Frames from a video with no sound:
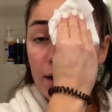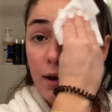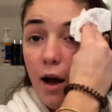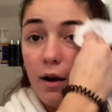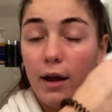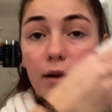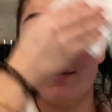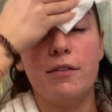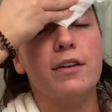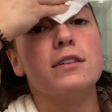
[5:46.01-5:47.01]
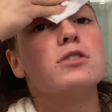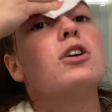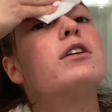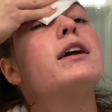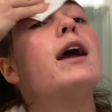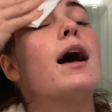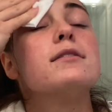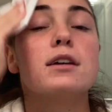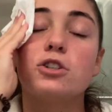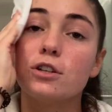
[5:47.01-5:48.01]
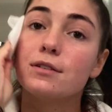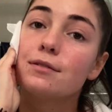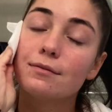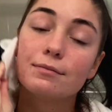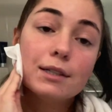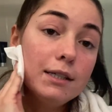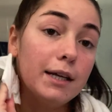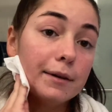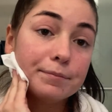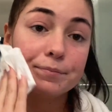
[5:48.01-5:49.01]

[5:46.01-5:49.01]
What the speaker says: not getting my face dirty as I just cleaned it.